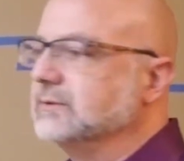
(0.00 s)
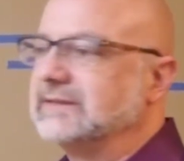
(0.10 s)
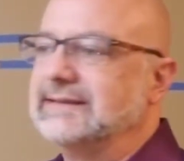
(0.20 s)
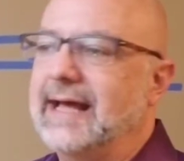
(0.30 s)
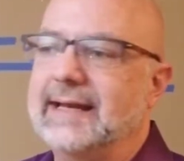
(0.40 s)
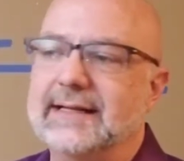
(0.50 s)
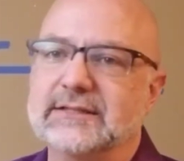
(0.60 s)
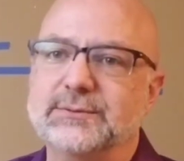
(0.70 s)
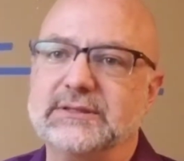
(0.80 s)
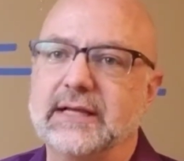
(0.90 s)
instead
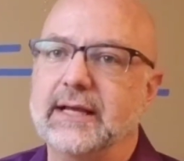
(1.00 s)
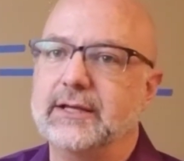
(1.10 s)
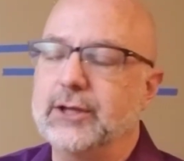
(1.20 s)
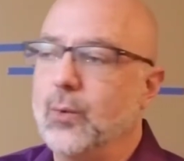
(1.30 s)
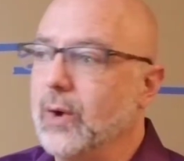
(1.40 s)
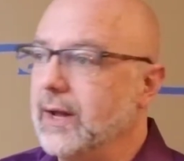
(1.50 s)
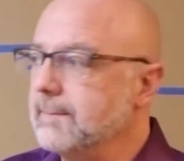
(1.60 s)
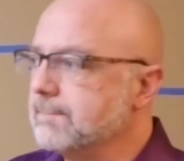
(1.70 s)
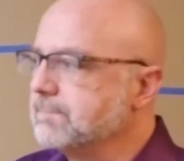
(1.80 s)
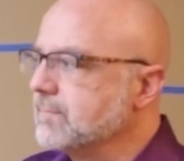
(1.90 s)
is we say, you know
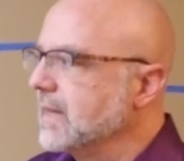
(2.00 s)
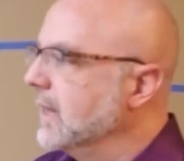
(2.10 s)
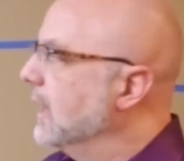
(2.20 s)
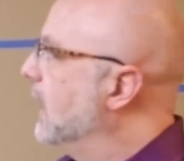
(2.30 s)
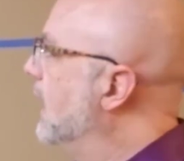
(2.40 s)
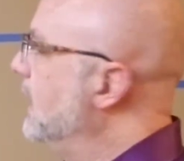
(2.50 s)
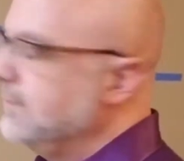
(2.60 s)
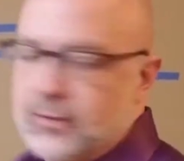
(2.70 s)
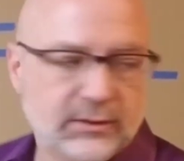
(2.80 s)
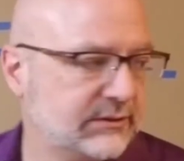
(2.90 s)
what? I am going to